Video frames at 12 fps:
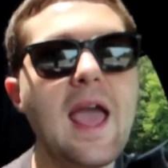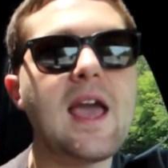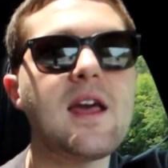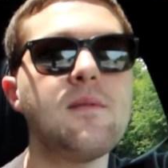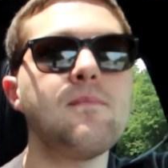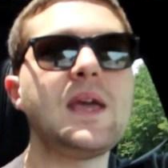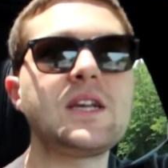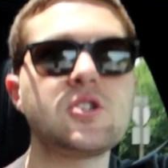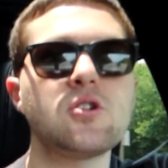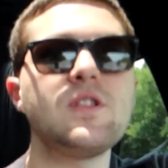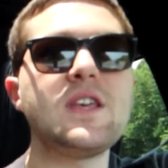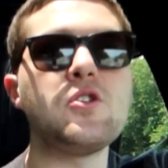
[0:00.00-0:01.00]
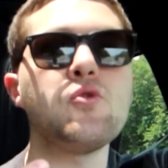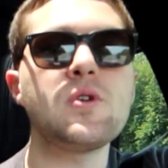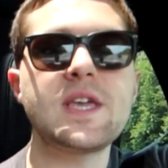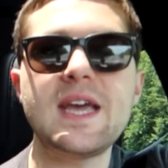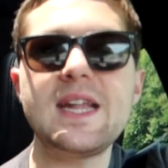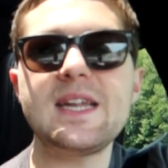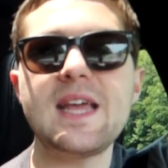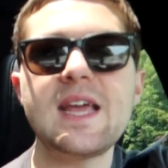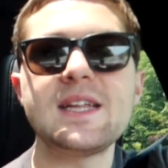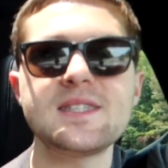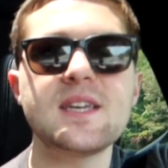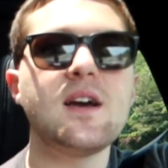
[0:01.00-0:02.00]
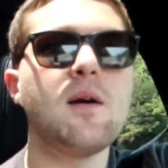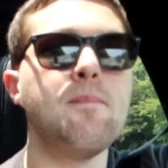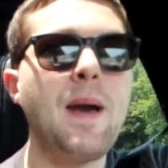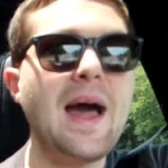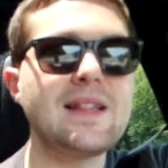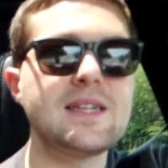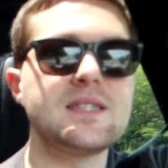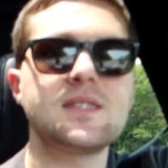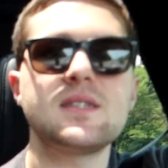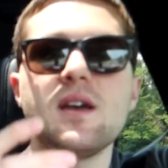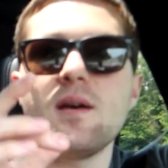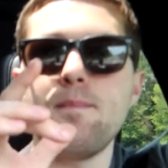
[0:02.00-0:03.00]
and make sure that you get it balanced.